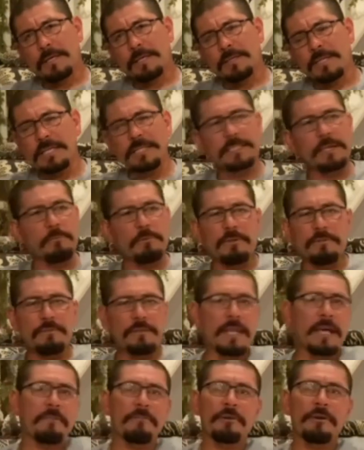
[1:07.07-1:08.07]
Things that we've
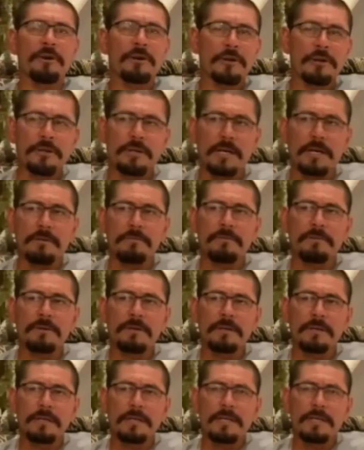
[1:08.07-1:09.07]
never heard of
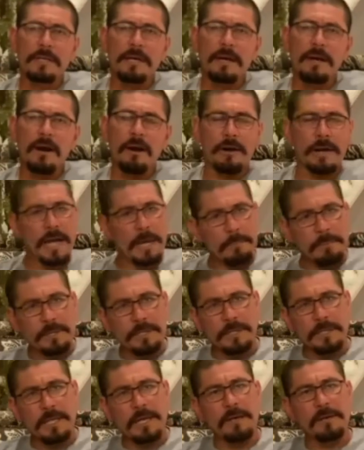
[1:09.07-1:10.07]
are
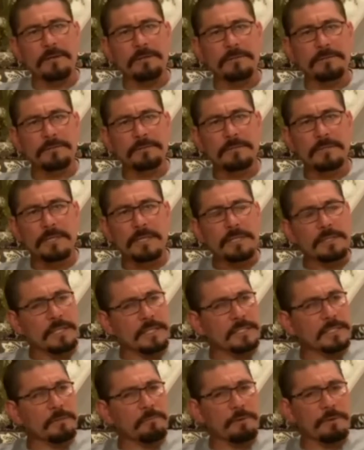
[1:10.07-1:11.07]
happening now.
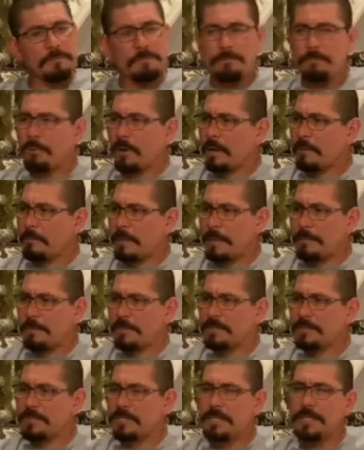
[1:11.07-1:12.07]
Things that we've probably maybe
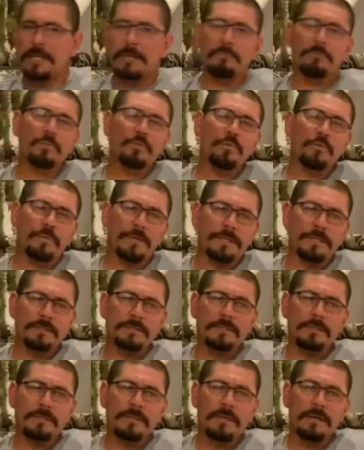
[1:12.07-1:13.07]
seen on
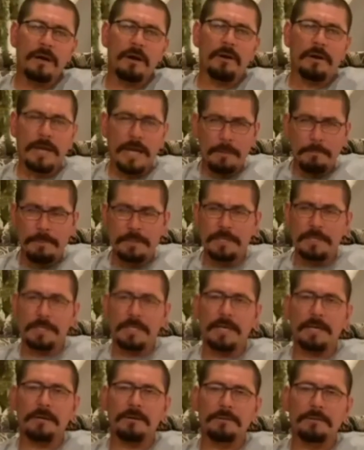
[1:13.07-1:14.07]
movies are happening
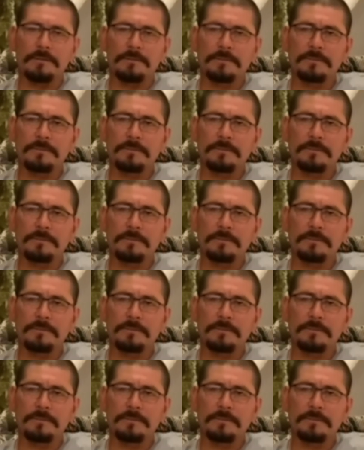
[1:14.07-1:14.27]
now.